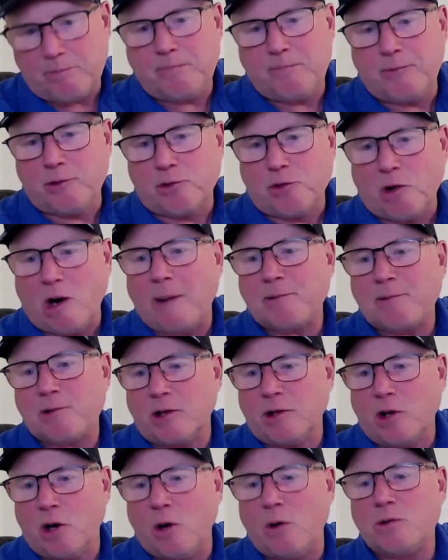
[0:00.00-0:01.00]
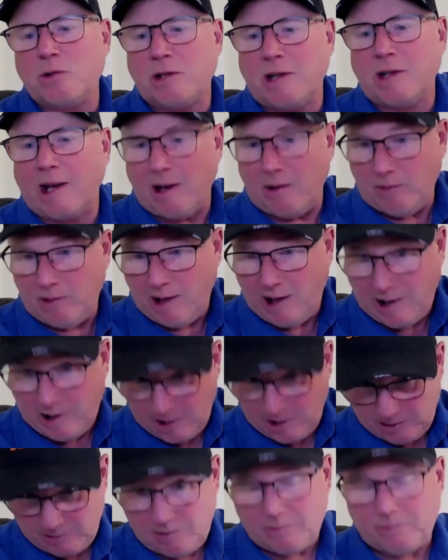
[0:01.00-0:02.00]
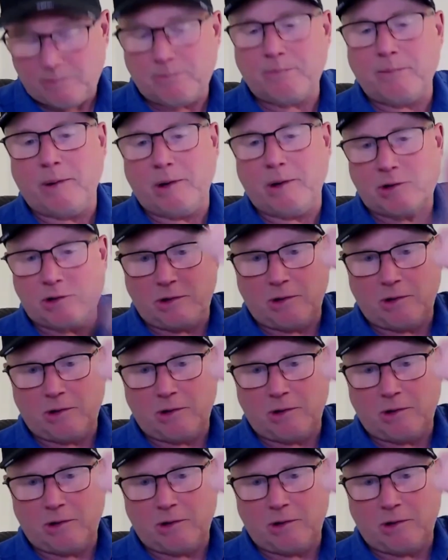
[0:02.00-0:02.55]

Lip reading: drops the nose down, and it so